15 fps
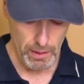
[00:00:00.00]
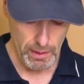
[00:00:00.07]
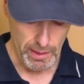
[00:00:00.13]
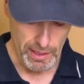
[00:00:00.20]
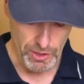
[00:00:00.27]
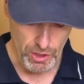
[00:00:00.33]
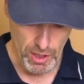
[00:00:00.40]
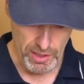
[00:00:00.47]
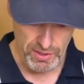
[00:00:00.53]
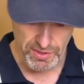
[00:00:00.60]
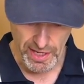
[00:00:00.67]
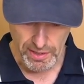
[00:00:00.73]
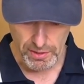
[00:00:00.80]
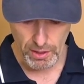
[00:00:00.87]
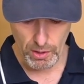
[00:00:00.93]
It's got a
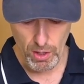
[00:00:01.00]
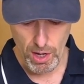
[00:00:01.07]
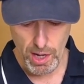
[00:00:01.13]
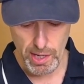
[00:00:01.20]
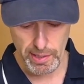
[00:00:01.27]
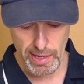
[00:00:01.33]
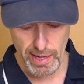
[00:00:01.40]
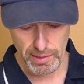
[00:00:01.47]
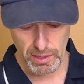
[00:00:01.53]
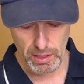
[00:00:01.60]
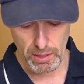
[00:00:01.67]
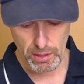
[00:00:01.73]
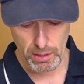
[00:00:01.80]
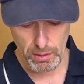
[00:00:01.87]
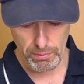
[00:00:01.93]
center line at
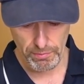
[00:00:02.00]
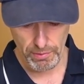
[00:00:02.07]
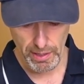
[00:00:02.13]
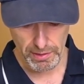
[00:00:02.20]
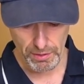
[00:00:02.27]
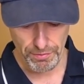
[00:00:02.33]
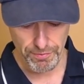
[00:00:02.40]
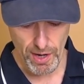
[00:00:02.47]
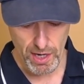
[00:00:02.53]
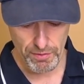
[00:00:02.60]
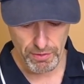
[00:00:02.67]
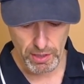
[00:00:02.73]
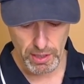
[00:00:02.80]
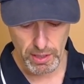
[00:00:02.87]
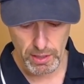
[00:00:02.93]
the front of
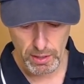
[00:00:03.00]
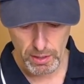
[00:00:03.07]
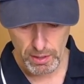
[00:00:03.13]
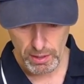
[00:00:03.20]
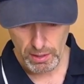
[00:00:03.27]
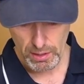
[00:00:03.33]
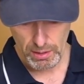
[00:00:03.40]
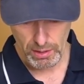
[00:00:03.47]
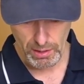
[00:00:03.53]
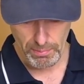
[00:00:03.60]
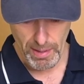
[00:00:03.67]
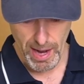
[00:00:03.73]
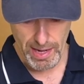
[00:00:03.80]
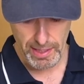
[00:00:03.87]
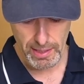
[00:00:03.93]
it here, a
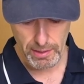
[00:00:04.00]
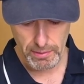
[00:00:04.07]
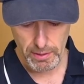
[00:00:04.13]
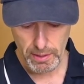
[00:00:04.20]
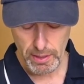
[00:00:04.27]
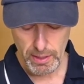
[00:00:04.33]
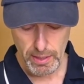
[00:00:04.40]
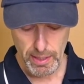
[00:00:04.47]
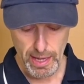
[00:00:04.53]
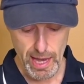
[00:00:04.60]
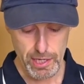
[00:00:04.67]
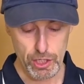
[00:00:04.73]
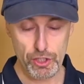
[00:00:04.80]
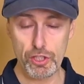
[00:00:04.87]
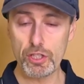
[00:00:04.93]
marking, and
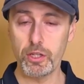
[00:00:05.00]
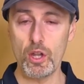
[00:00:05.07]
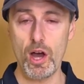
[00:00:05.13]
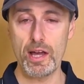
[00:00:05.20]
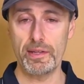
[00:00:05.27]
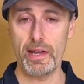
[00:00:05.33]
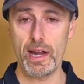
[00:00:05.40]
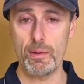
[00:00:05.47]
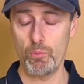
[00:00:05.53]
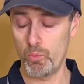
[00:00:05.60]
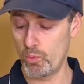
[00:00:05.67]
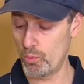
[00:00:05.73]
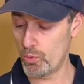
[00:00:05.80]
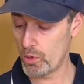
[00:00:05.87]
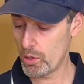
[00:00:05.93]
you just line that up
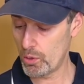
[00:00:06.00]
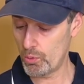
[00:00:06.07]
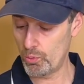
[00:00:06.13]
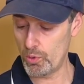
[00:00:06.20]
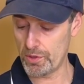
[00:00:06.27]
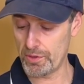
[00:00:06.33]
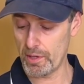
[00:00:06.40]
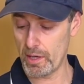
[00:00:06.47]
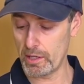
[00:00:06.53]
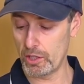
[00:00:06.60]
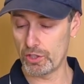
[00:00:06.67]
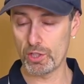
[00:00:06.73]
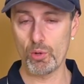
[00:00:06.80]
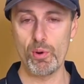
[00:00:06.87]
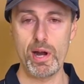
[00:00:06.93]
with you
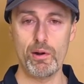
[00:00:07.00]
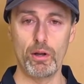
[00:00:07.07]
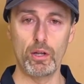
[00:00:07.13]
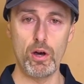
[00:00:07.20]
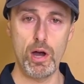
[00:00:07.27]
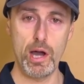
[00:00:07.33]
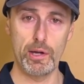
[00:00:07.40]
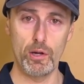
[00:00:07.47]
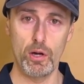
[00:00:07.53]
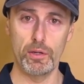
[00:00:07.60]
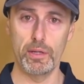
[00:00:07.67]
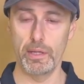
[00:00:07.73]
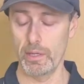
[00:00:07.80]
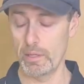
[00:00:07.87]
square a line on